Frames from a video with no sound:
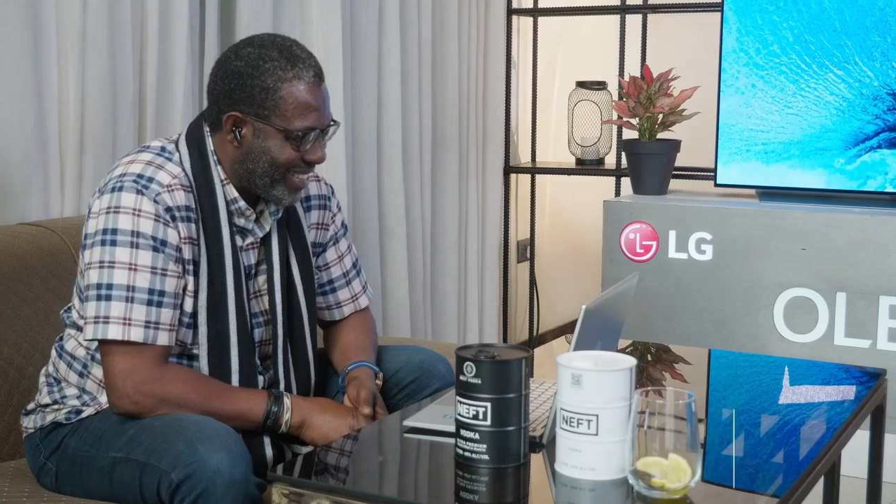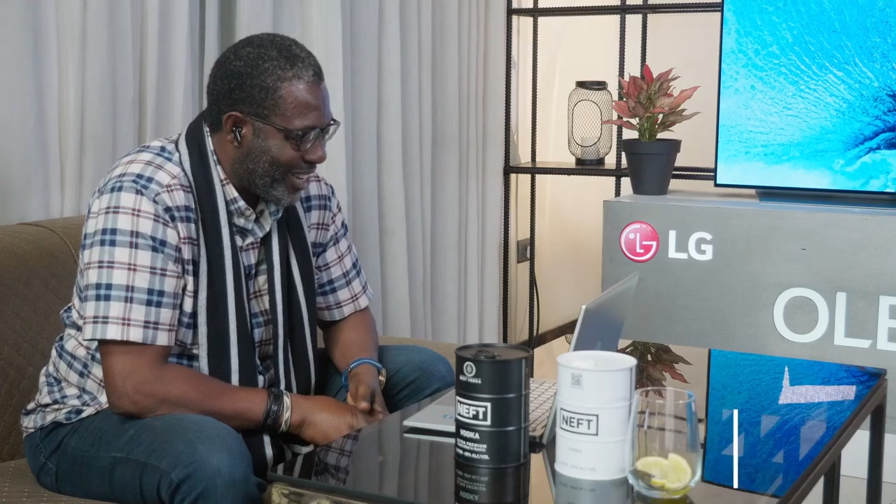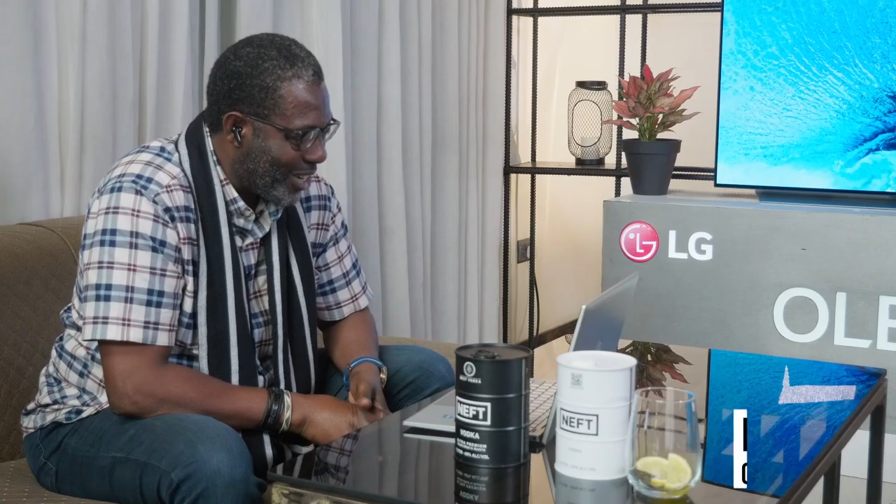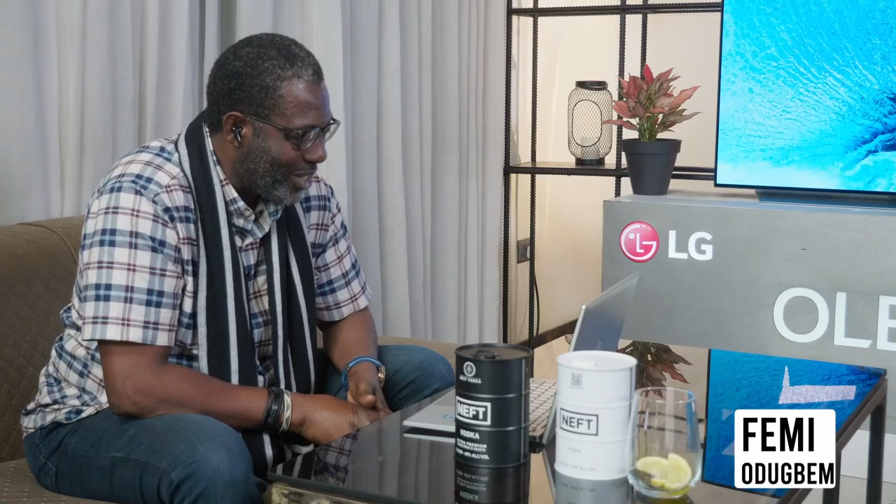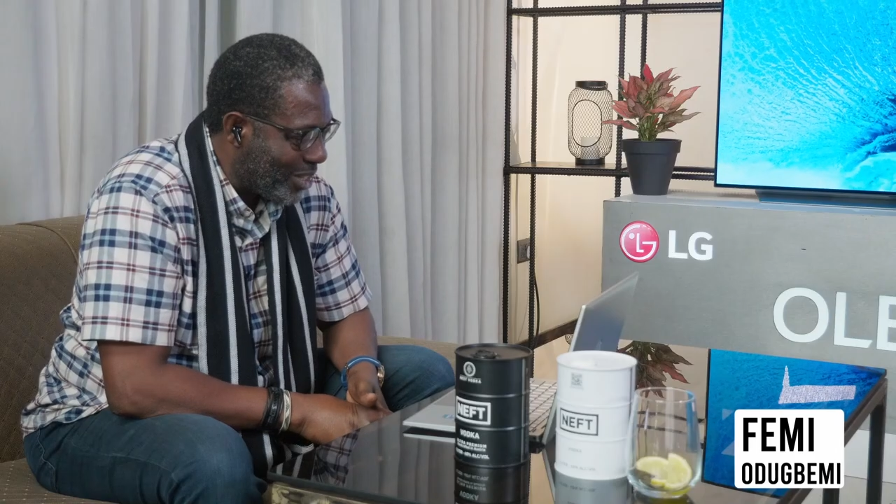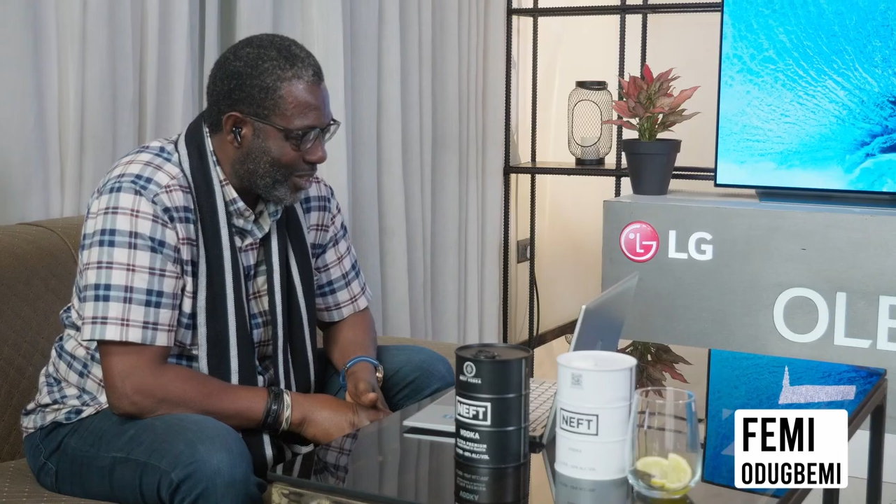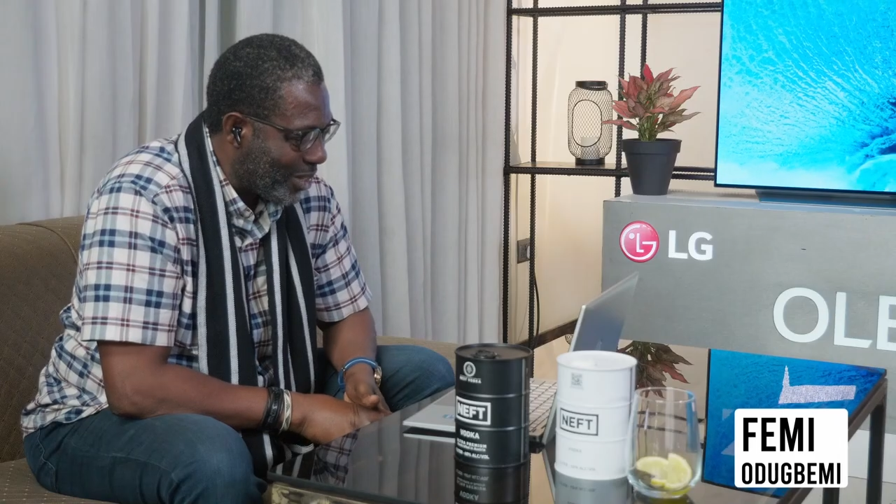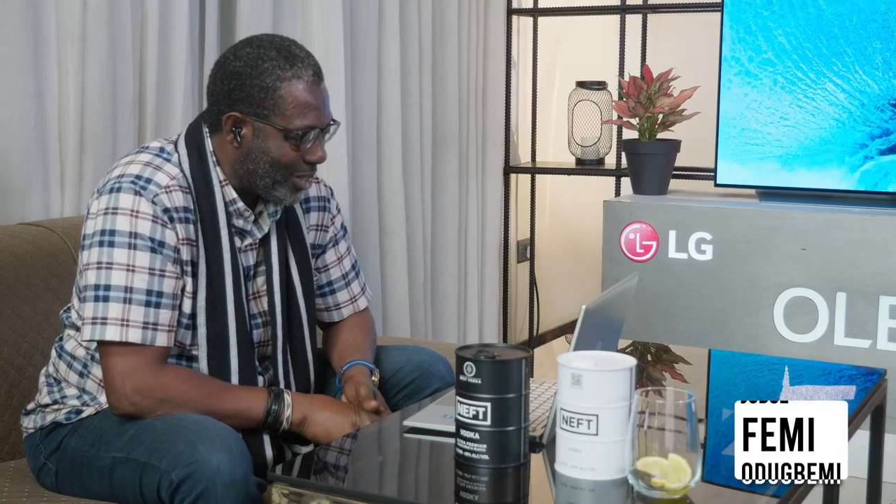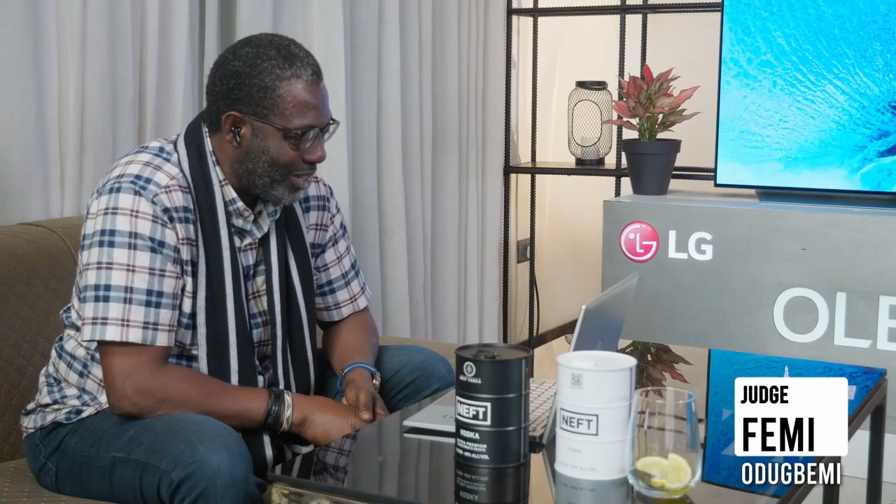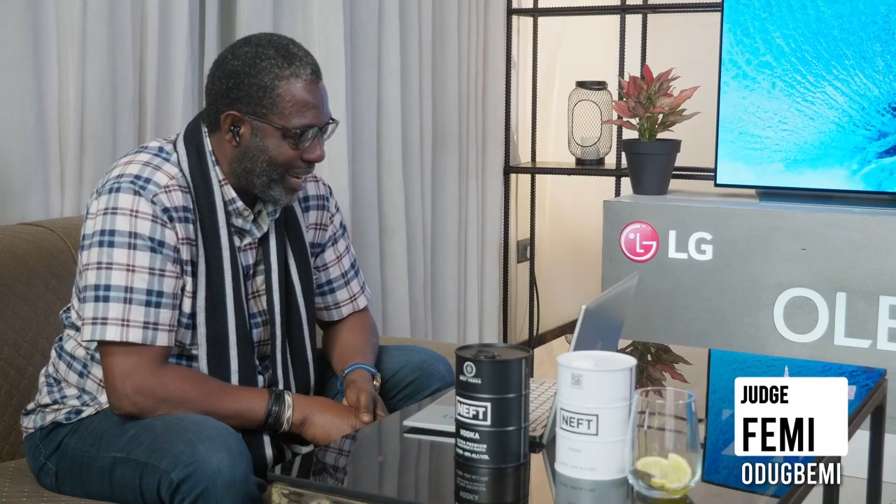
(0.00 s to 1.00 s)
So good to
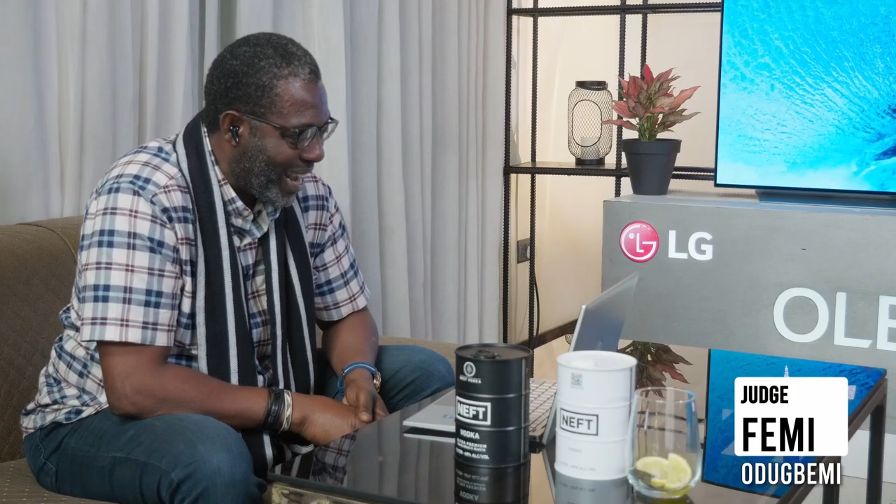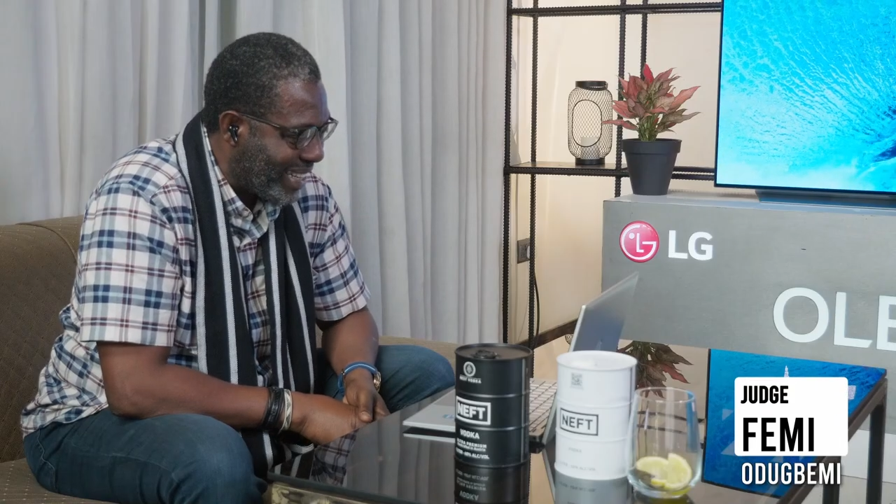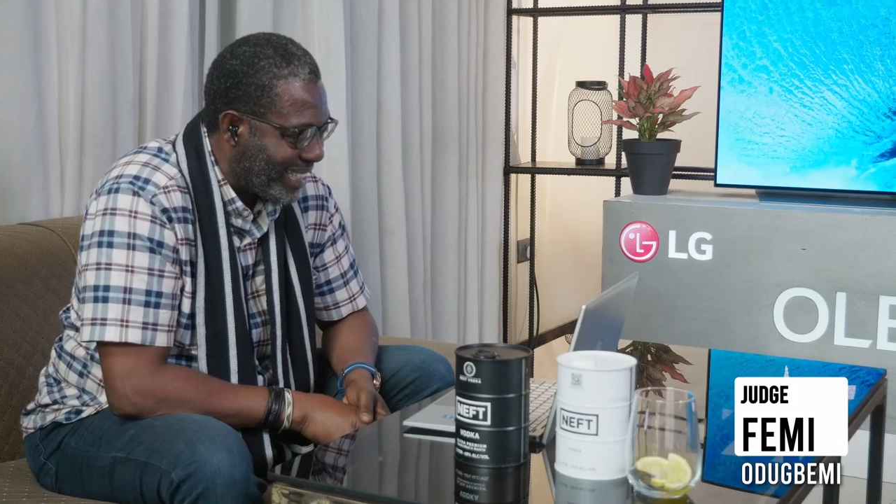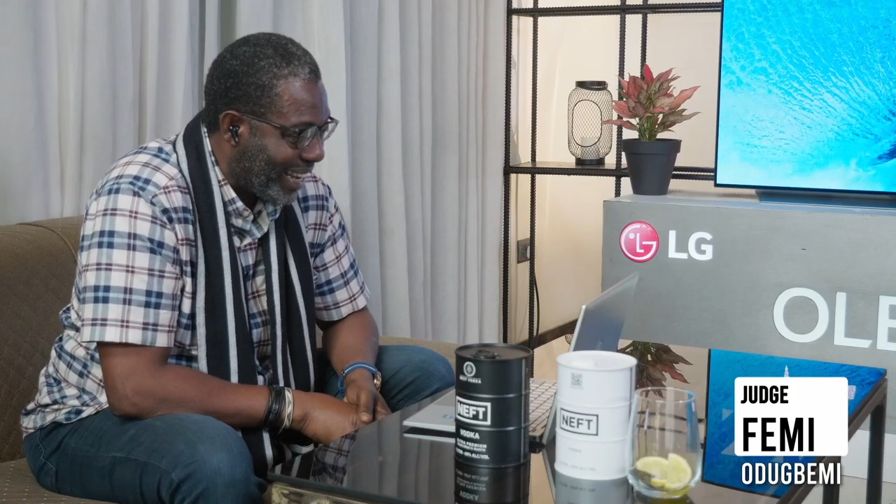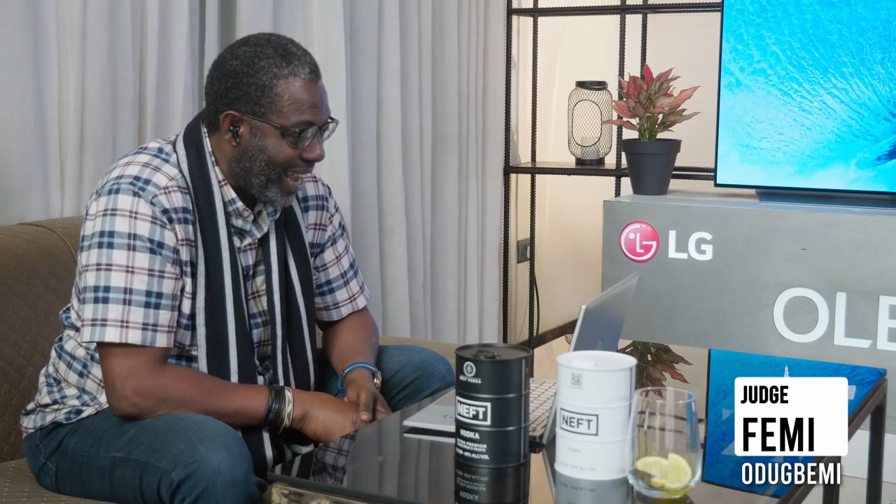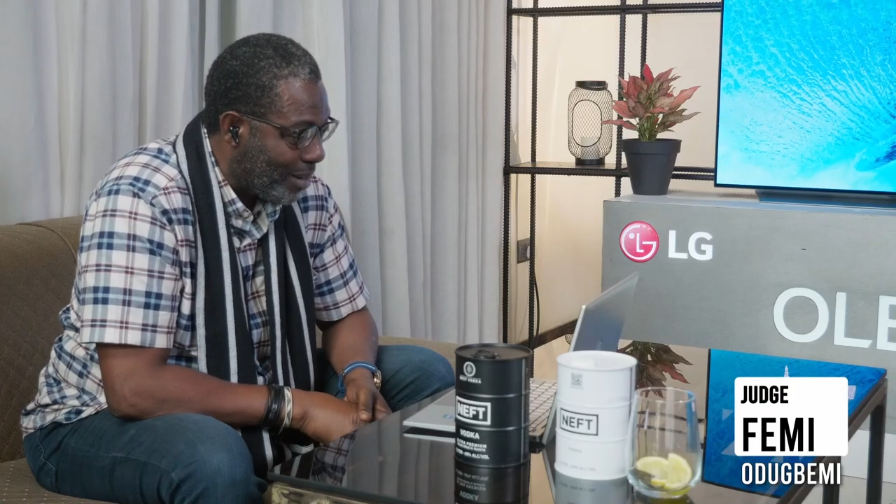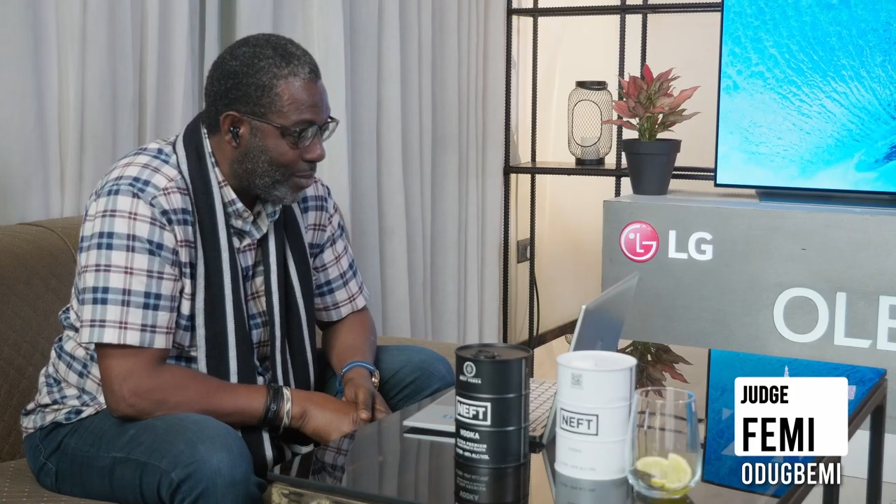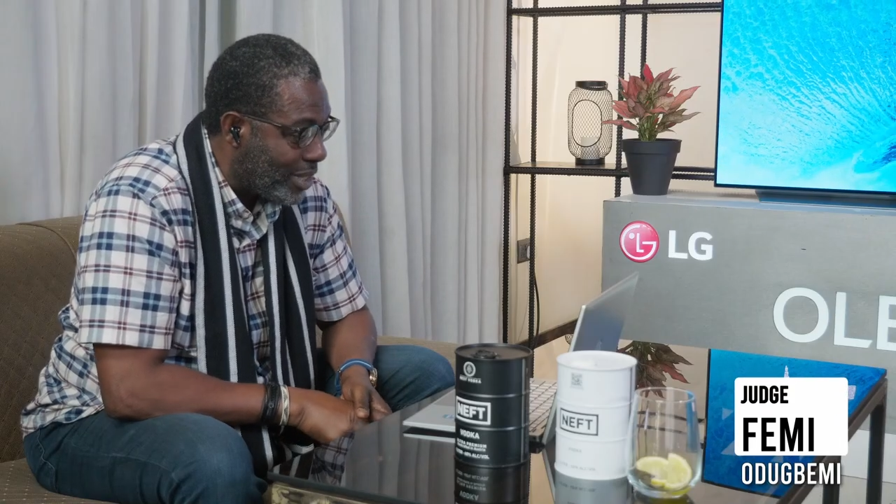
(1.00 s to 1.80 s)
talk to you guys again.